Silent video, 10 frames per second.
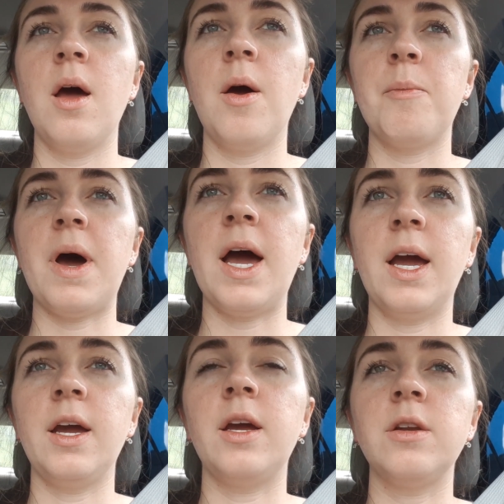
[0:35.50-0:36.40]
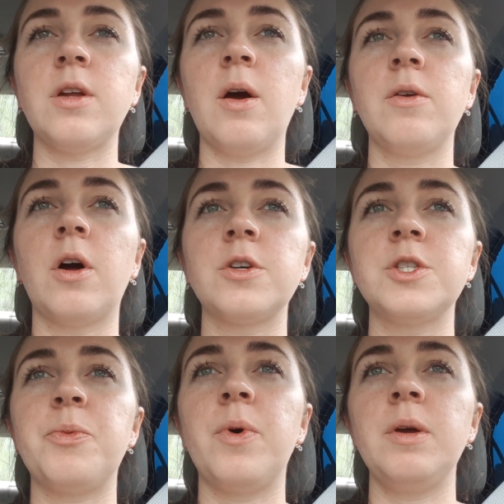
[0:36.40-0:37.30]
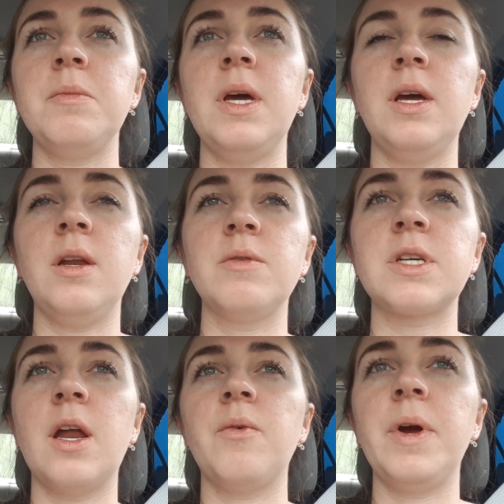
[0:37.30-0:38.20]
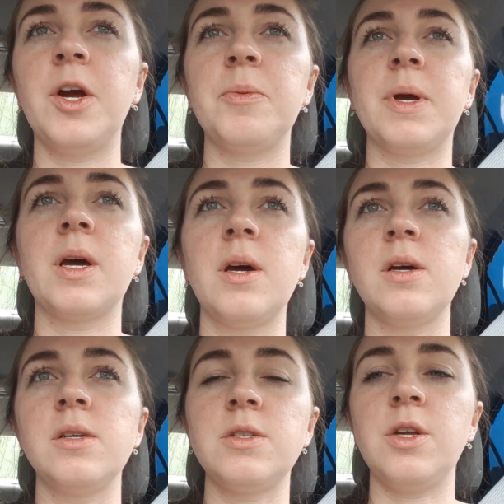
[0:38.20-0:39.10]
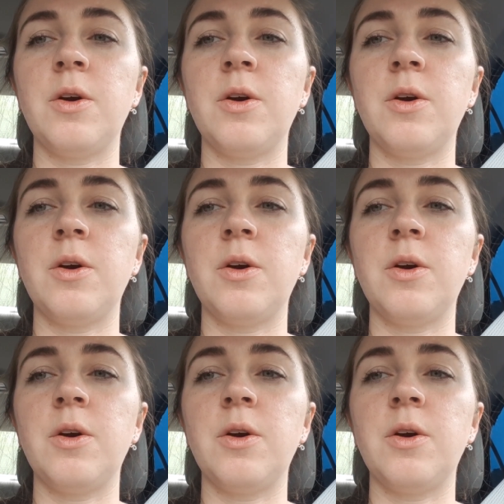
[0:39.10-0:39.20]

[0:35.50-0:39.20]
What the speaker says: my doctor's appointment, it was kind of weird because,